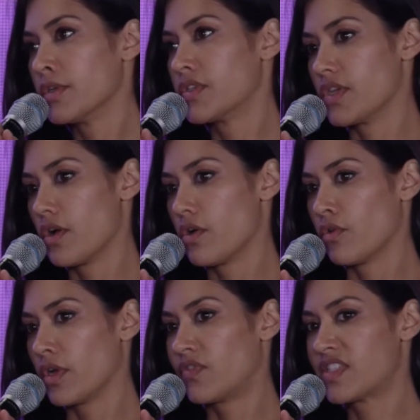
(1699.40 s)

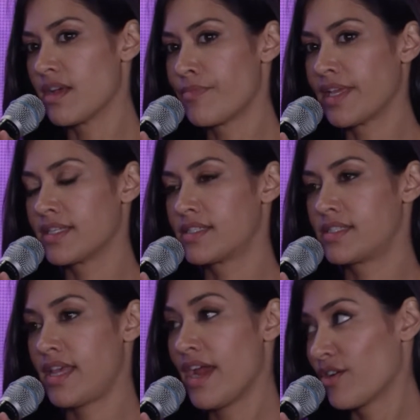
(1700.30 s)
So if something is
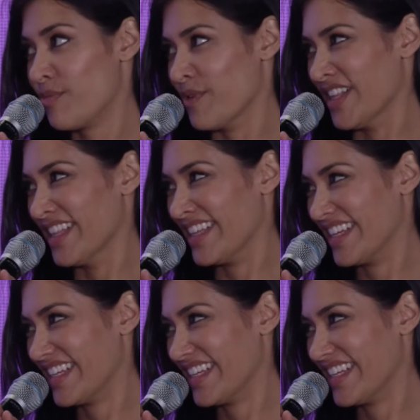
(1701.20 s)
terrible,